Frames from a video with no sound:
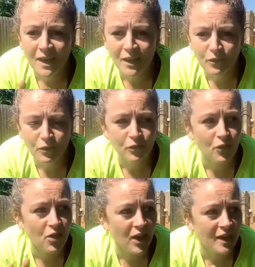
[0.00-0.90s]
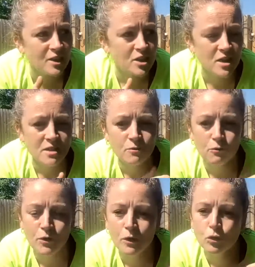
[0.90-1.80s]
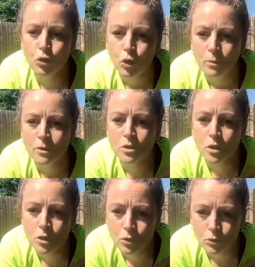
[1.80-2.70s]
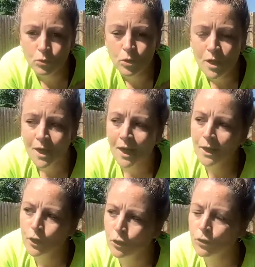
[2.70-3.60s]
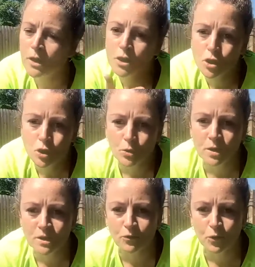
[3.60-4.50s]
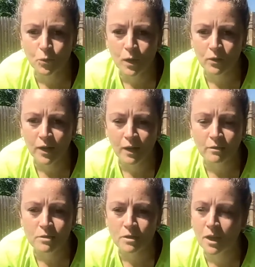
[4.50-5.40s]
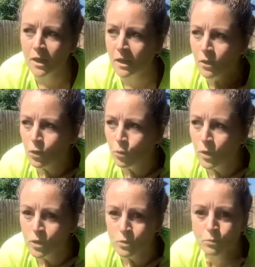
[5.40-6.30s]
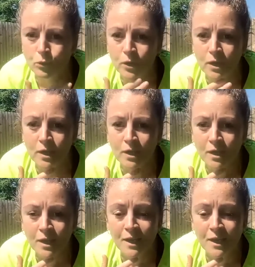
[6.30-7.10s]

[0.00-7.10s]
If that doesn't feel normal to you and you need to do it a different way around, like you want to breathe,